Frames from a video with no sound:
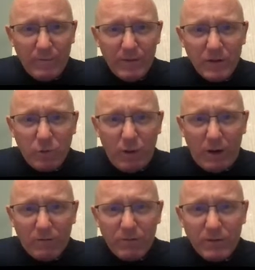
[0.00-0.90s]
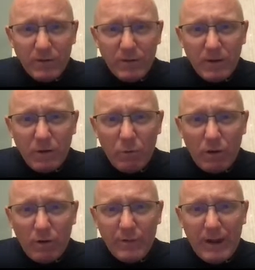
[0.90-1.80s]
12?
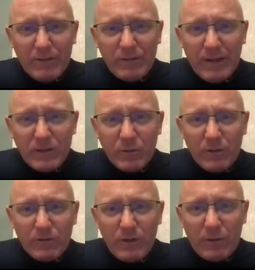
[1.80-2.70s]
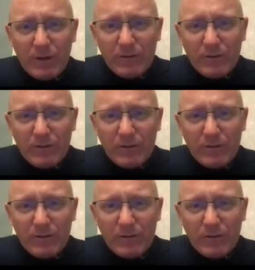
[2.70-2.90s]
Well, the obvious answer is no, that's